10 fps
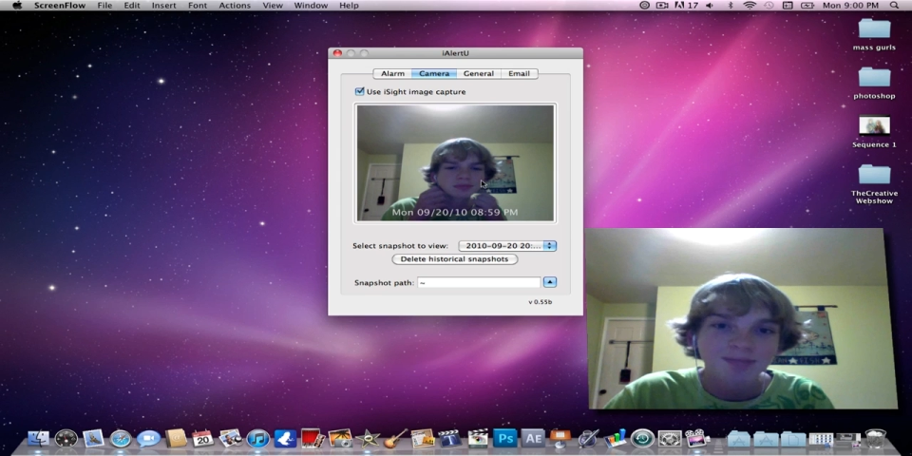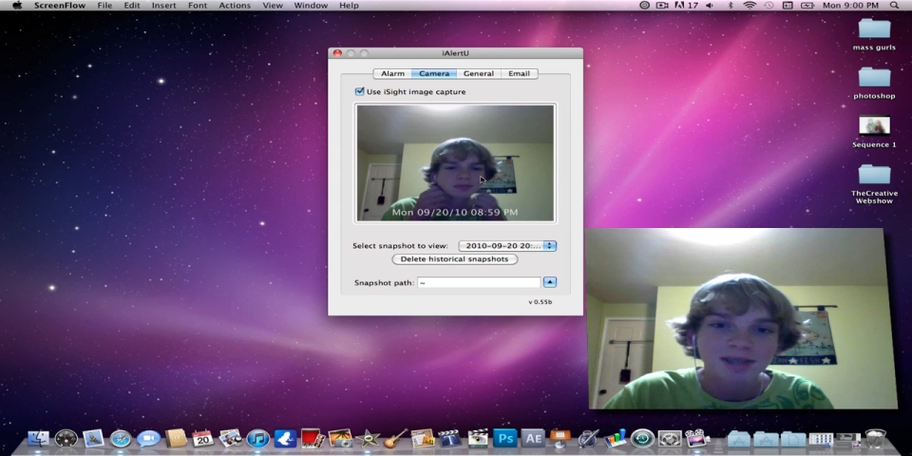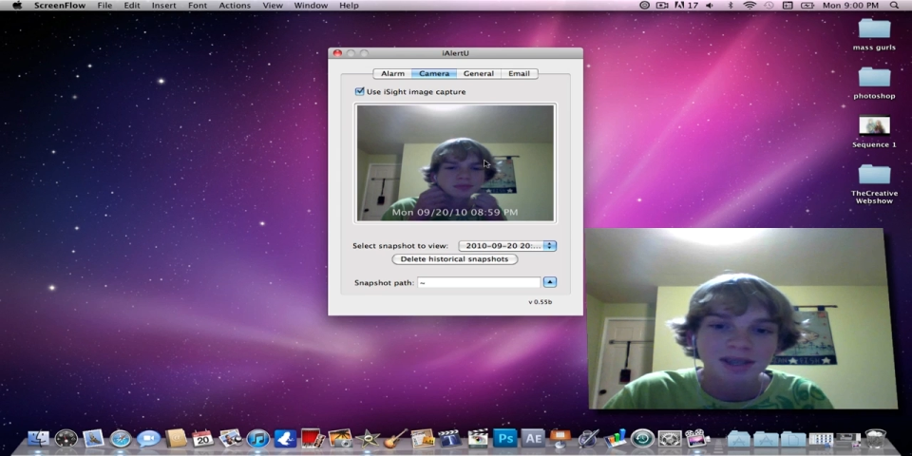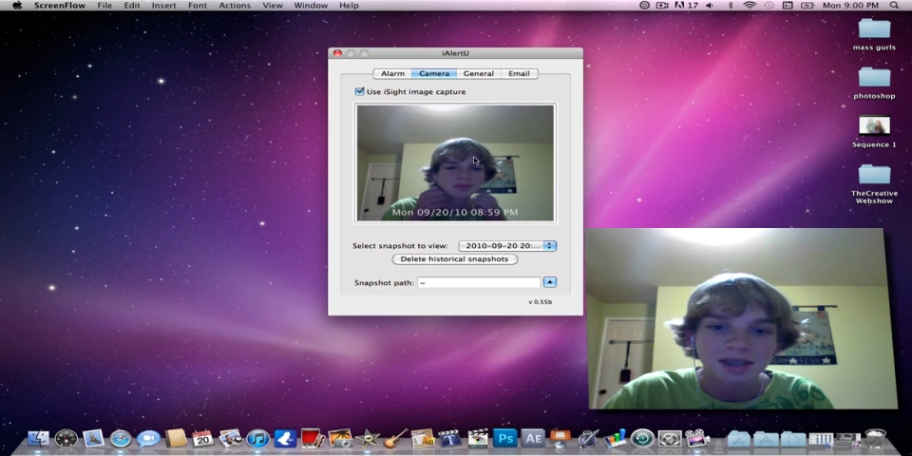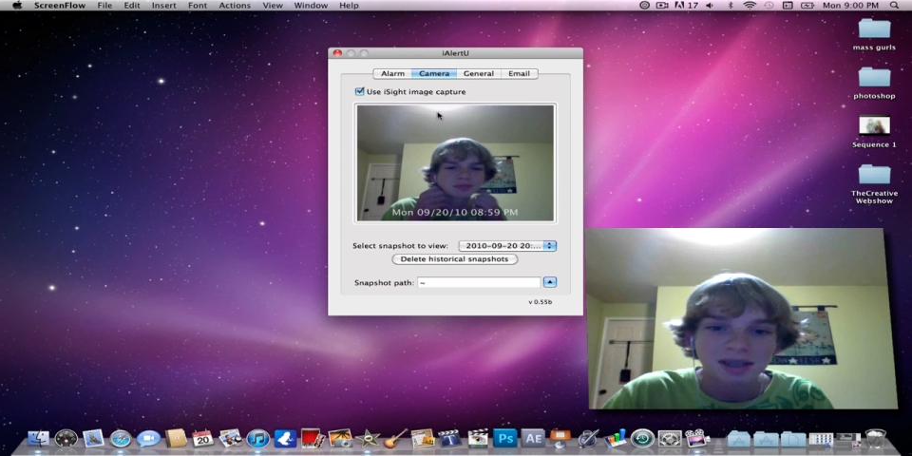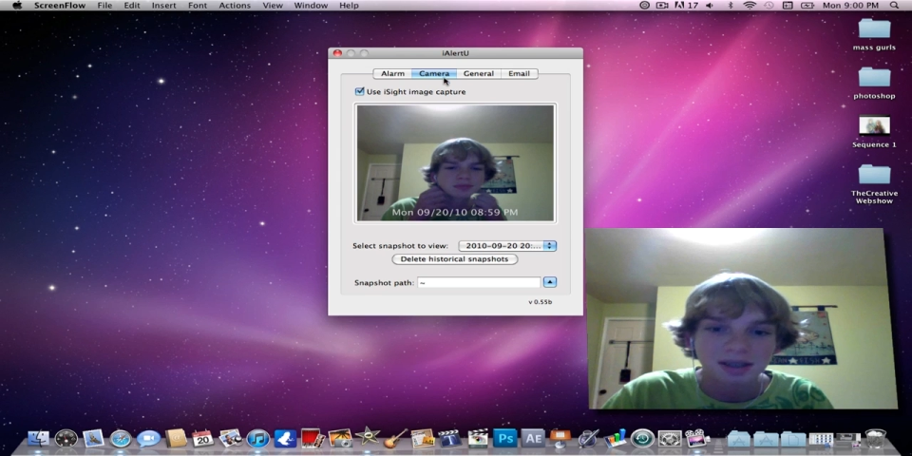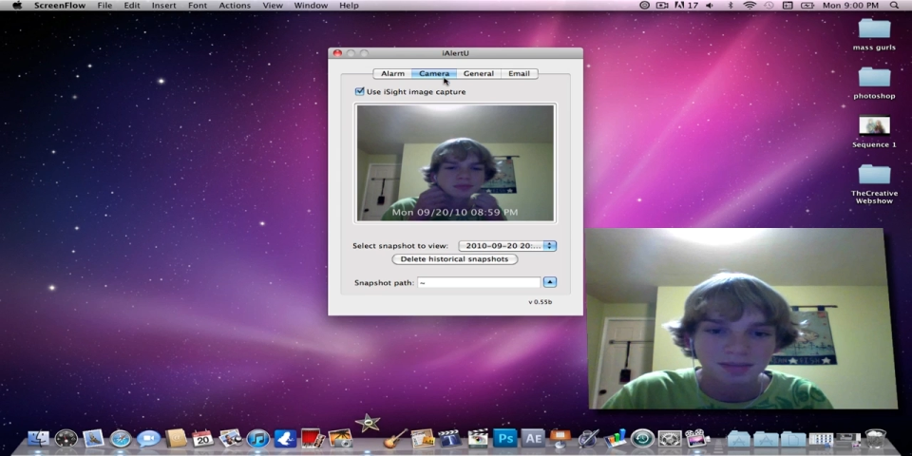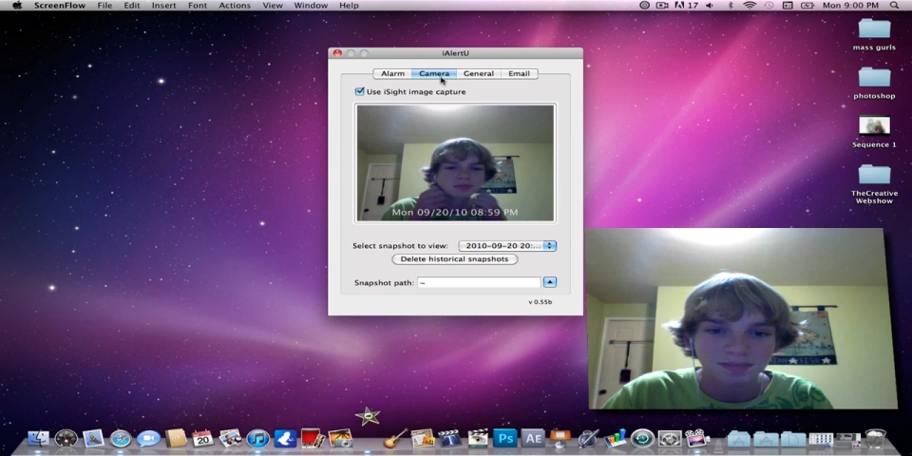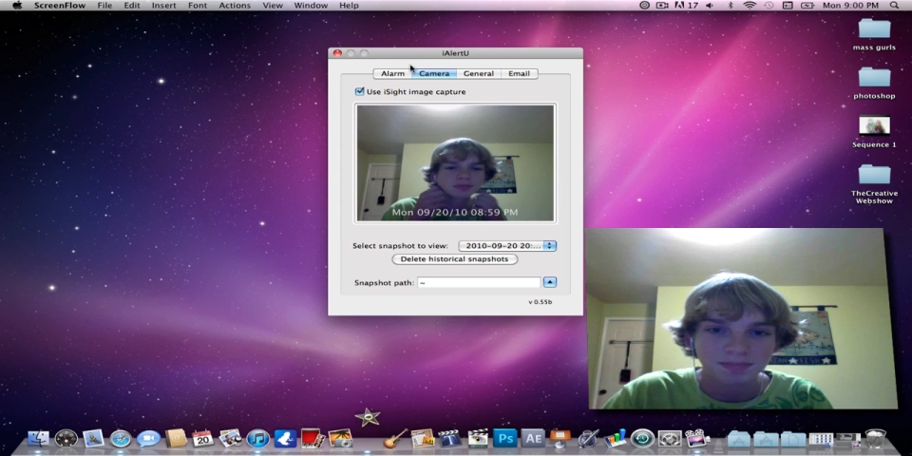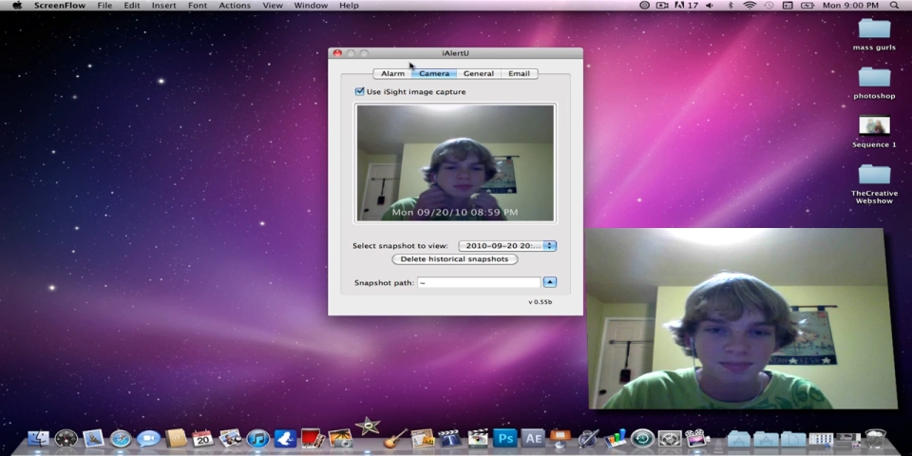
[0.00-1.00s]
me uh,
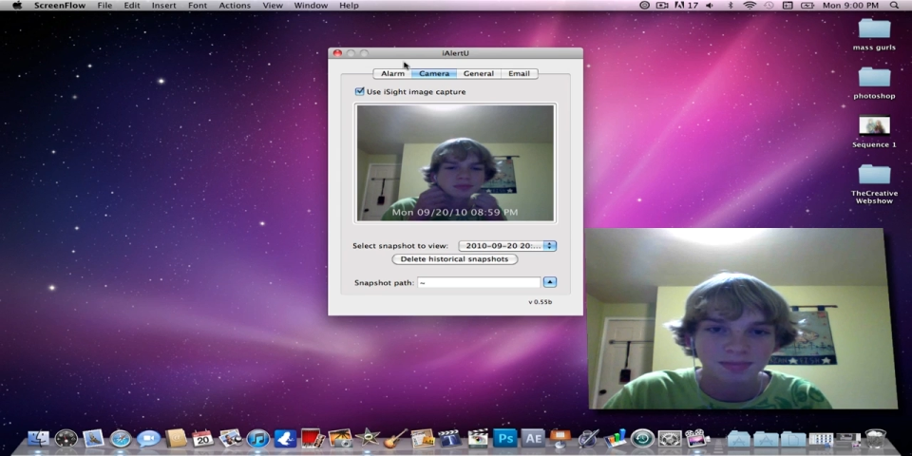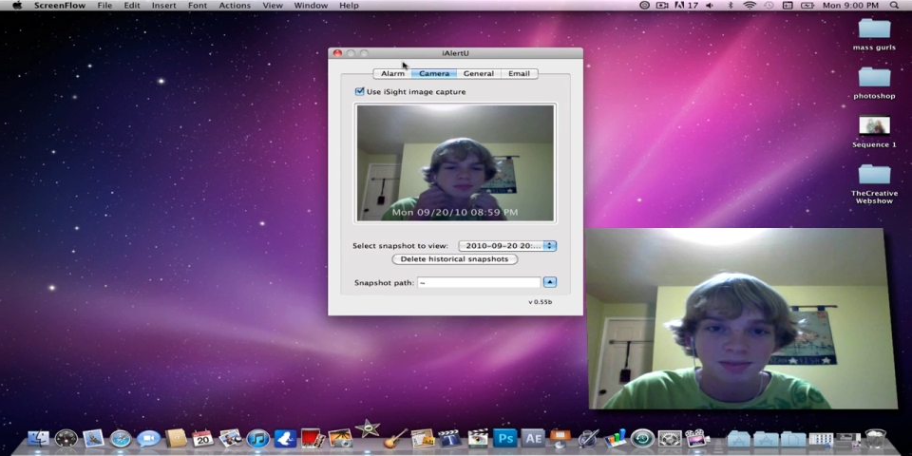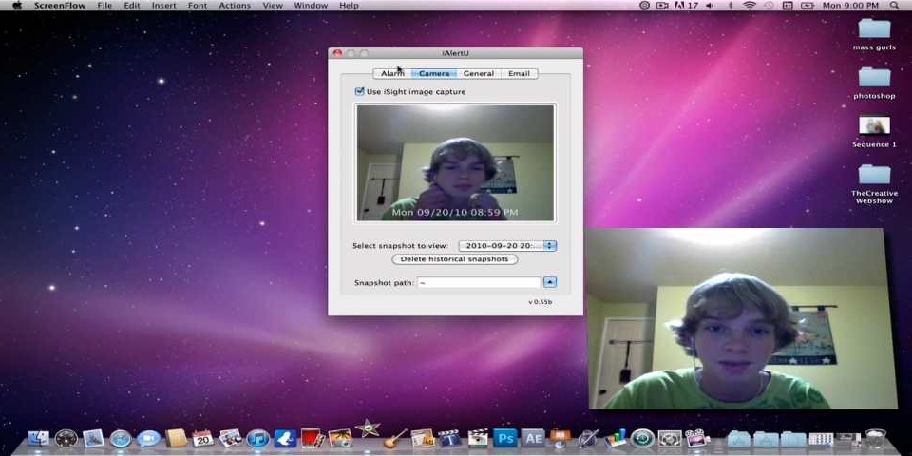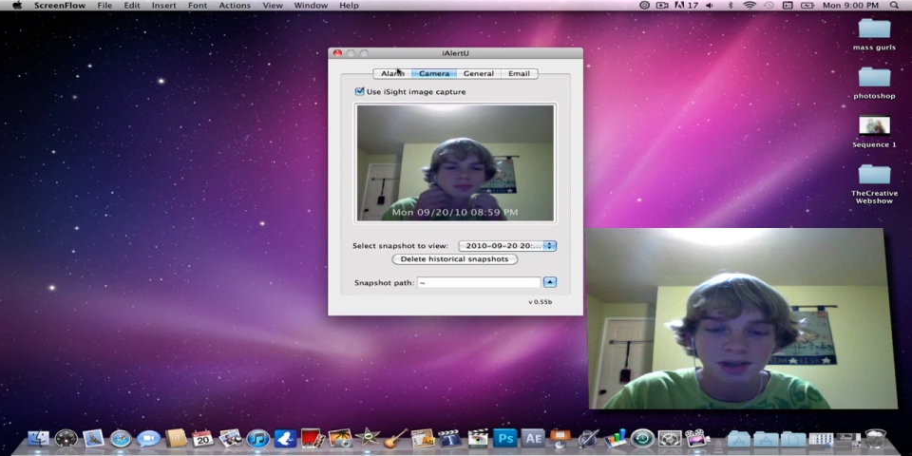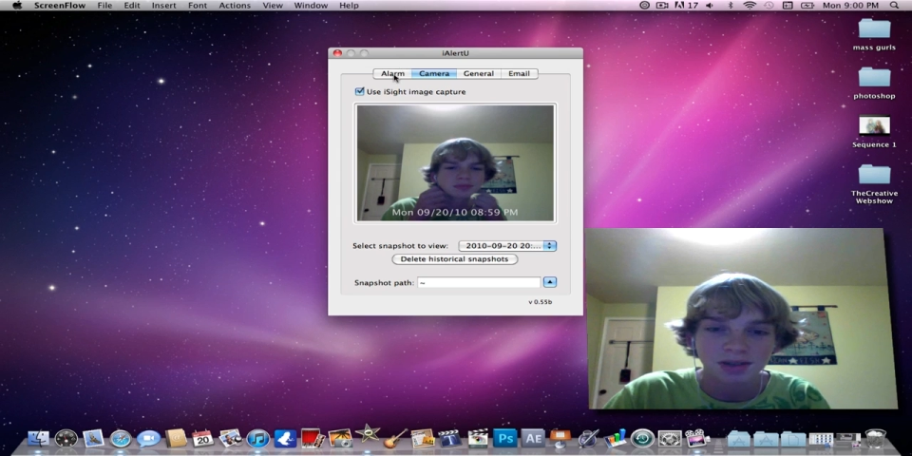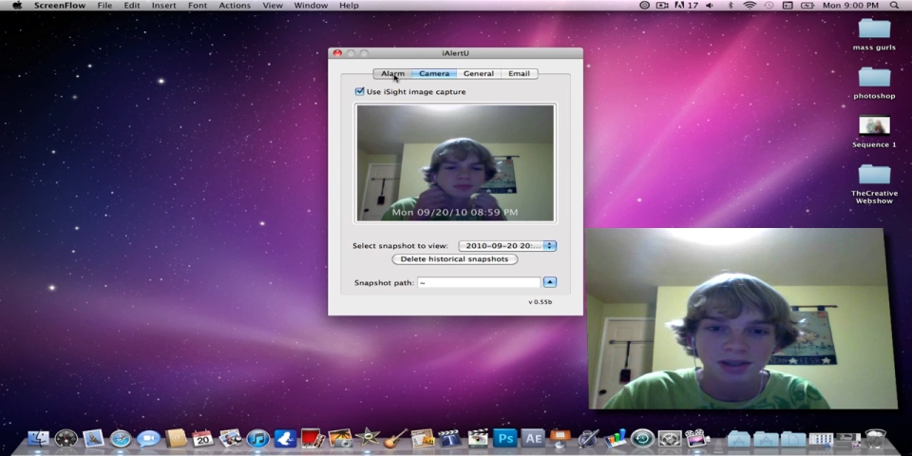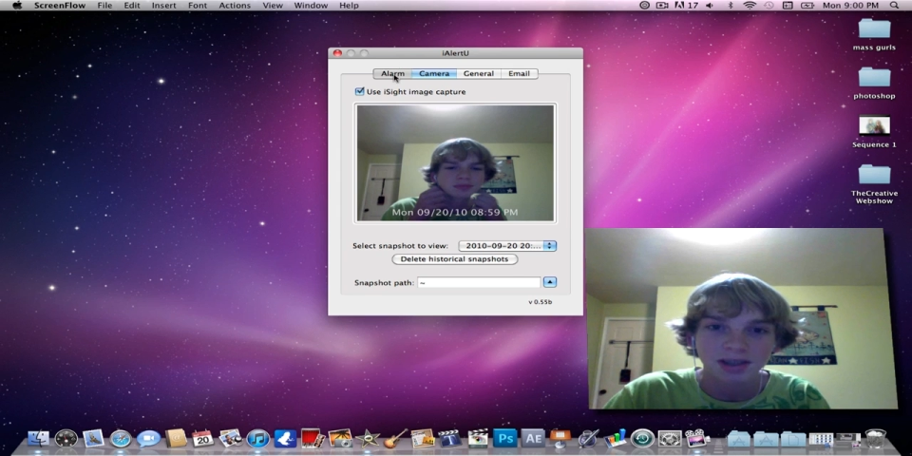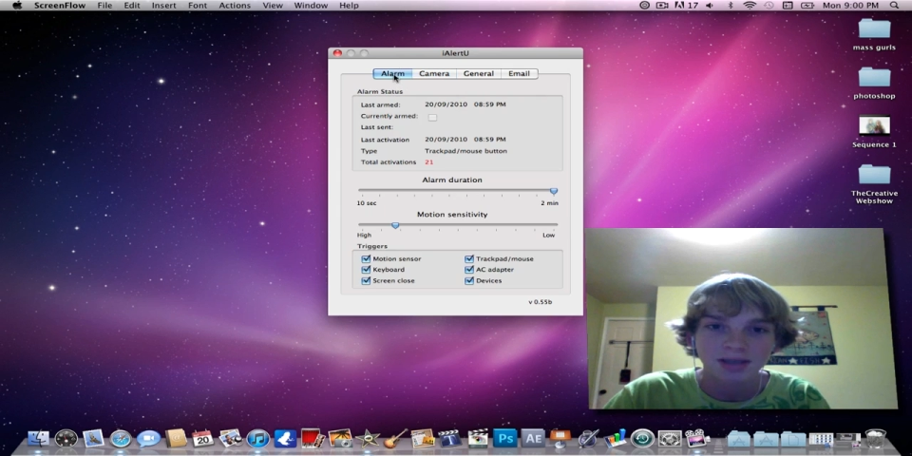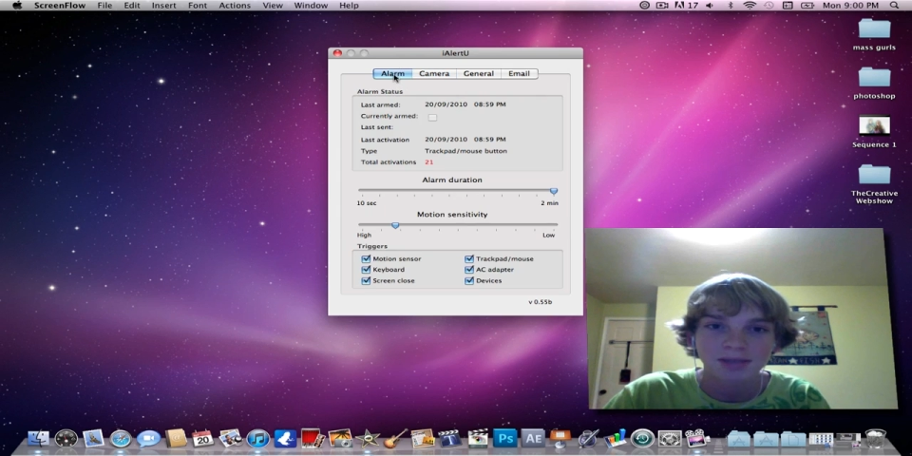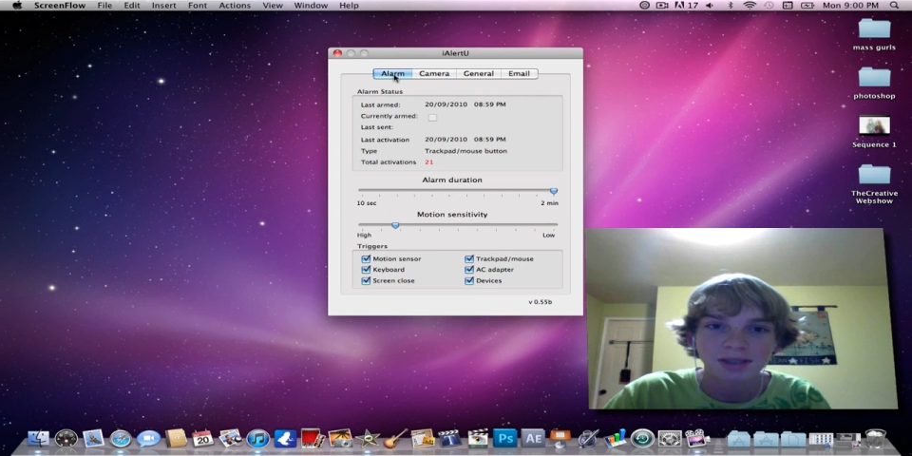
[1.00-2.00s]
pulling out the
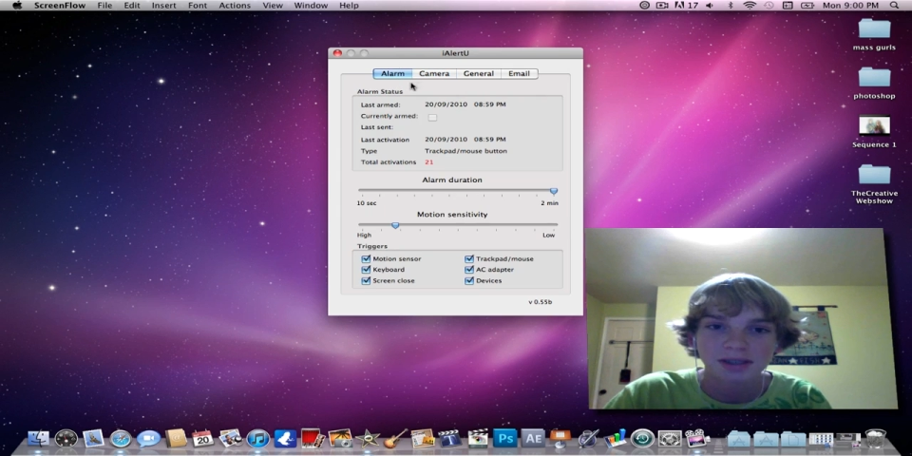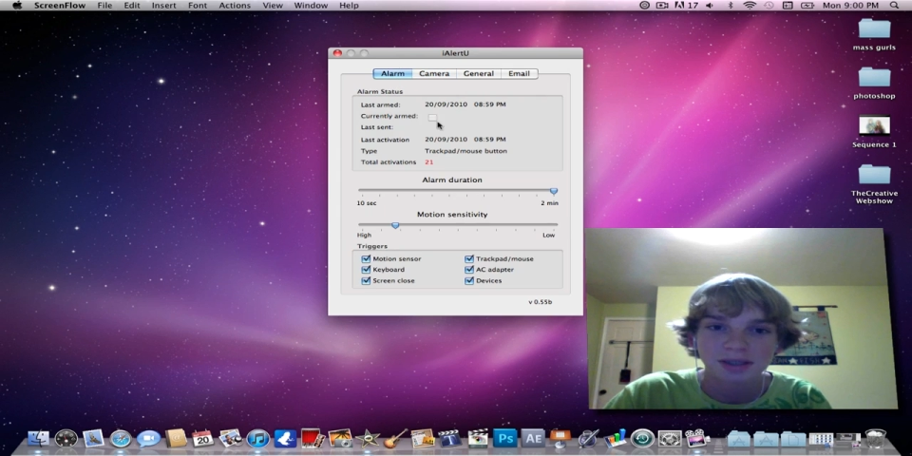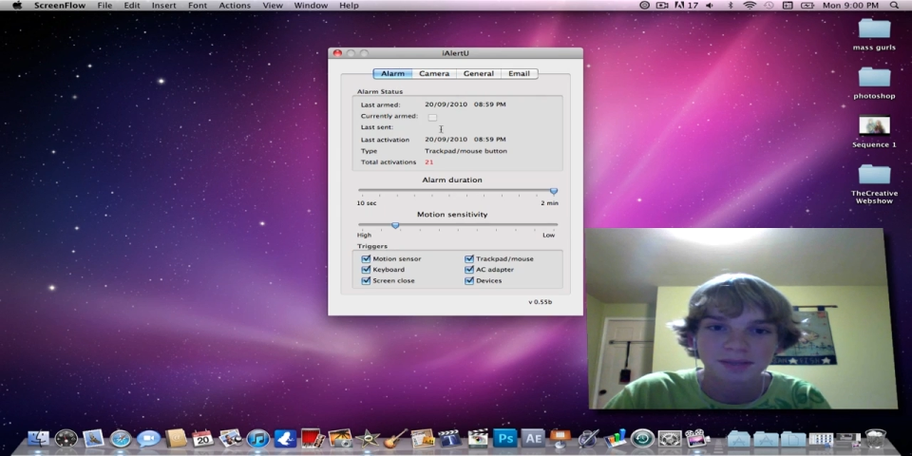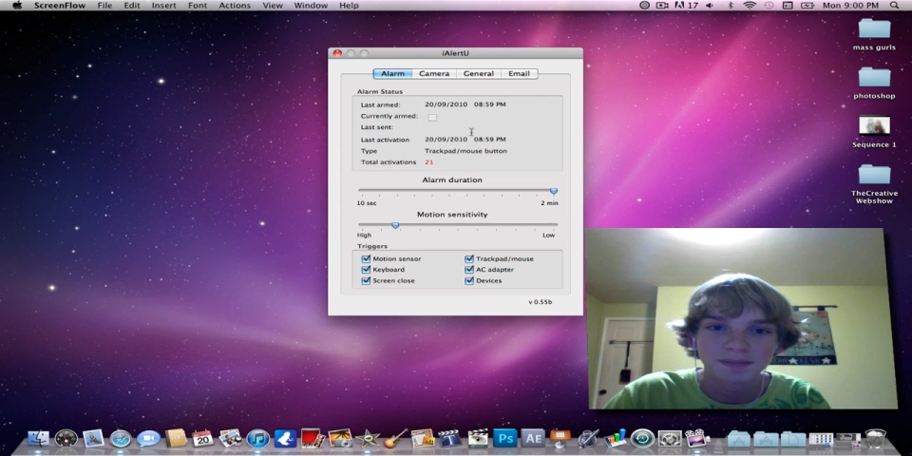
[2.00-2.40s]
earbuds.